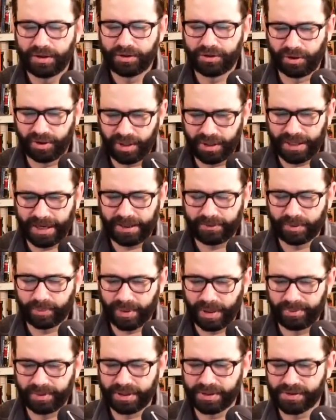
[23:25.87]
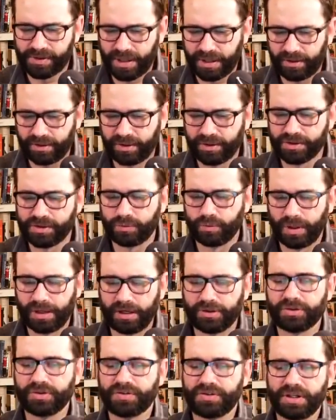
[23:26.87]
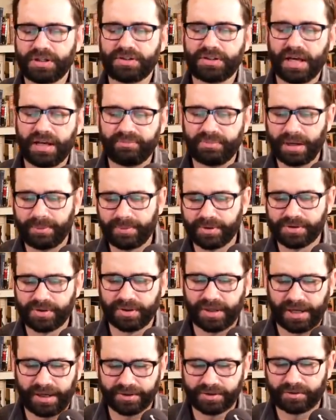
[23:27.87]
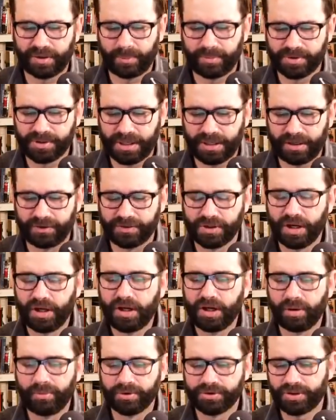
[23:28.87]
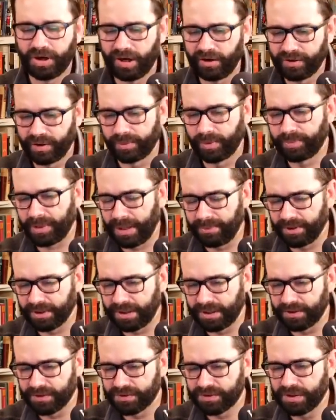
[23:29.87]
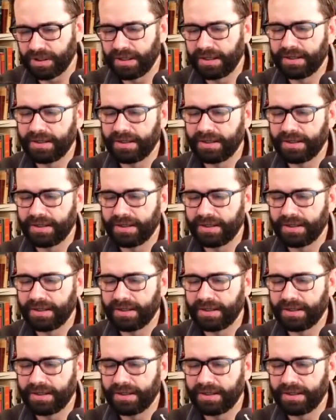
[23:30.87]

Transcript: 39 Republican senators and 168 members of the House of Representatives, almost all of them Republicans,